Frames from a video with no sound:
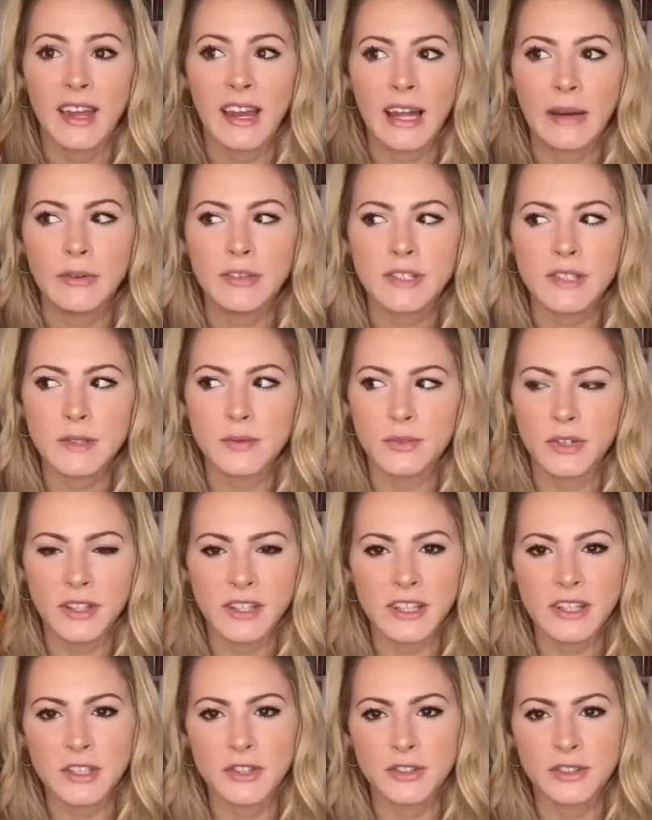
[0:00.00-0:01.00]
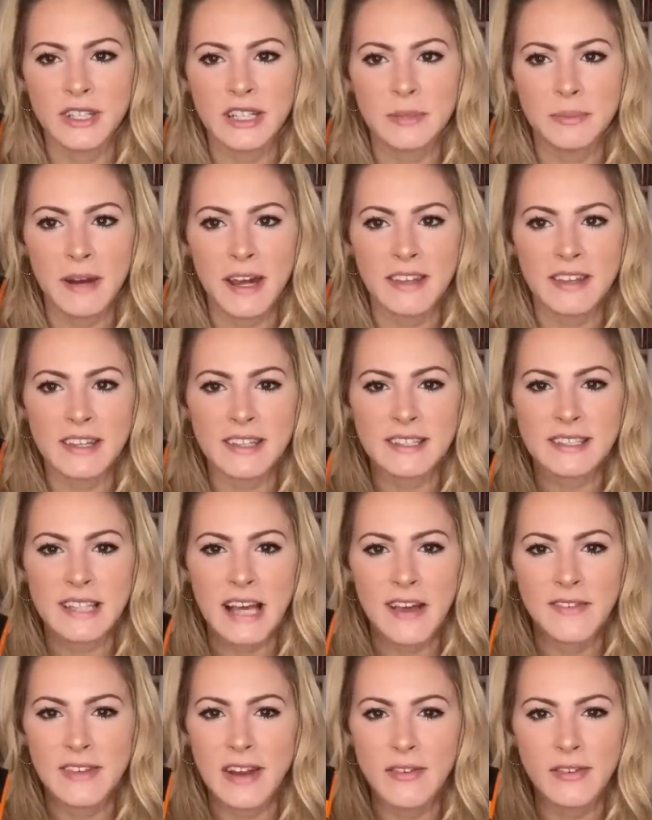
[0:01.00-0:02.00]
and I was just really intrigued by this.
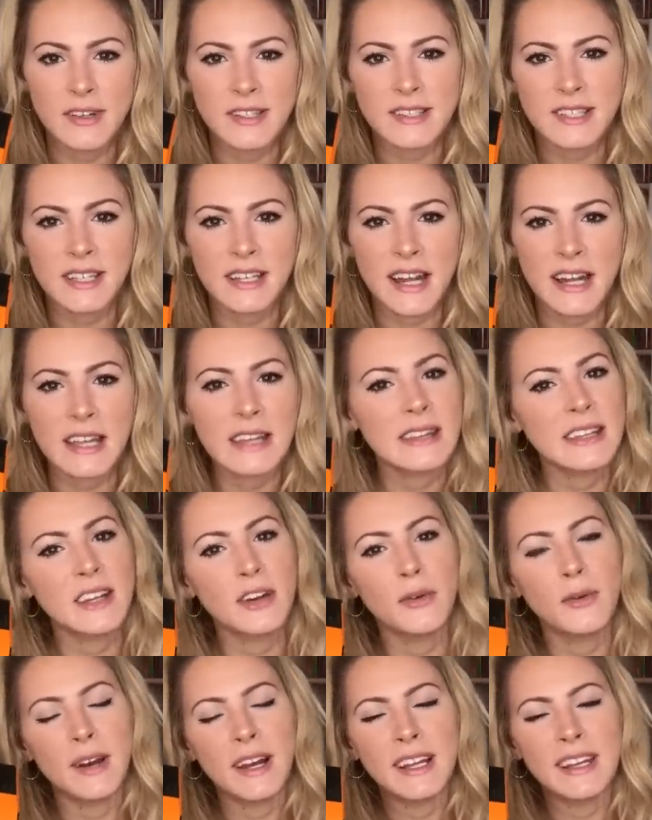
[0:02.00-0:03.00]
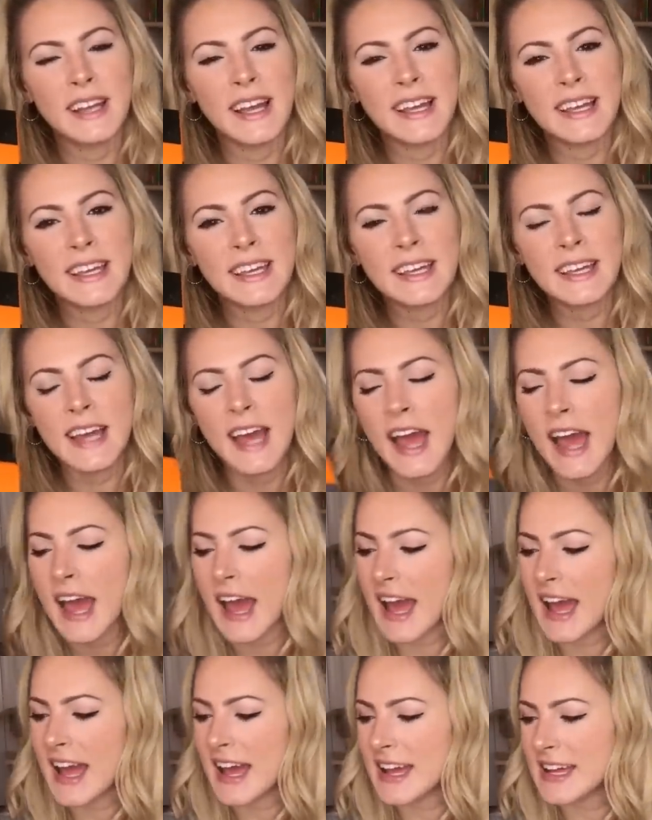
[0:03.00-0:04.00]
I've never seen anything quite like it
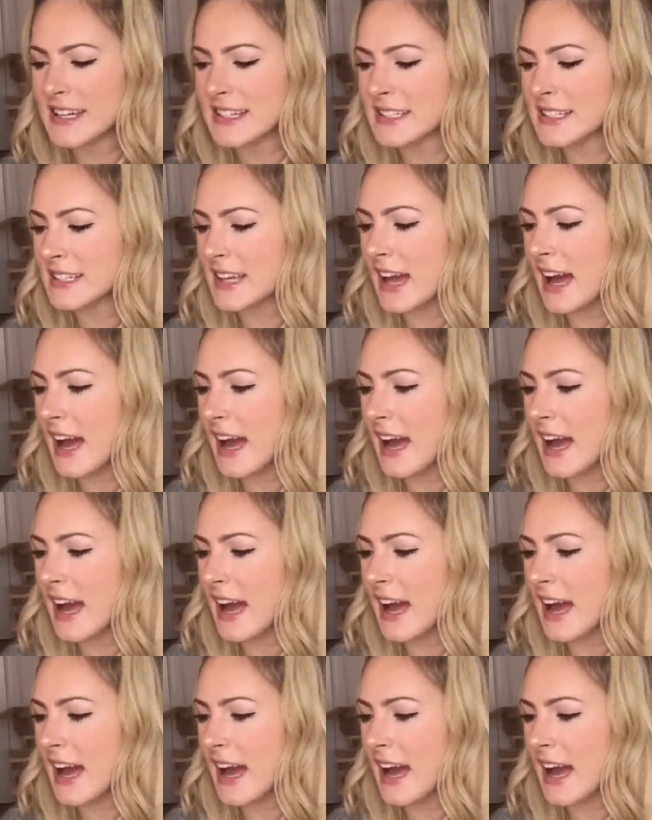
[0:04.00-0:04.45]
and